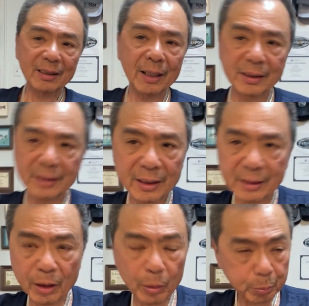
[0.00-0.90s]

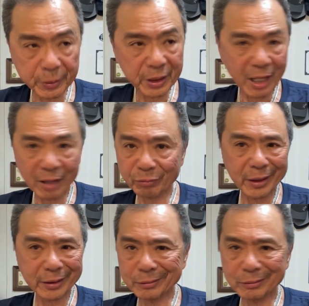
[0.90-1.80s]
It helped me
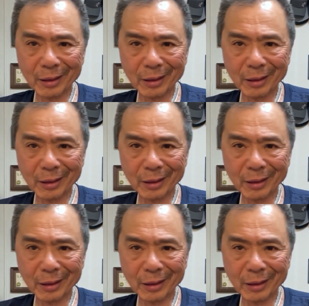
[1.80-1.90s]
have like